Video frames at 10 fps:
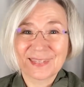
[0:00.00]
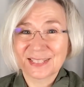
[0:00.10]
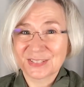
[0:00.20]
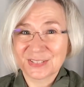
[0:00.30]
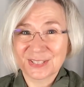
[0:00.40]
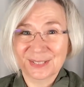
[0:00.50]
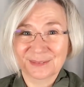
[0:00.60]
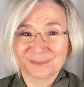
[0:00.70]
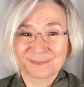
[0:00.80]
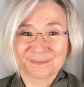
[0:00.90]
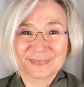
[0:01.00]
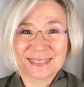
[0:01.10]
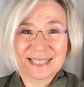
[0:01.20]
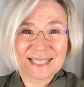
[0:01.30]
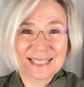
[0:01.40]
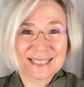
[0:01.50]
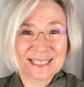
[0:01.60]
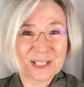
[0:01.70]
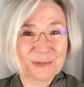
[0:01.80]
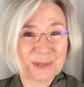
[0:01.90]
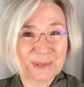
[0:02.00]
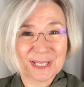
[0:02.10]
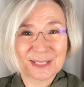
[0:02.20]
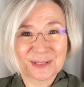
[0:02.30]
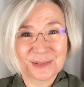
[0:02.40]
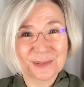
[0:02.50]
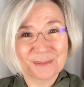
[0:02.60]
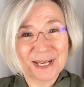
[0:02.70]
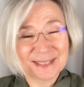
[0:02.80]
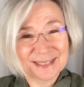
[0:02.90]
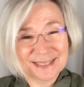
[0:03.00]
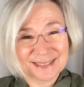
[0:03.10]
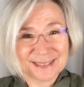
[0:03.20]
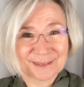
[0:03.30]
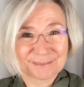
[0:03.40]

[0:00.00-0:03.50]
So let's see what we can do about this.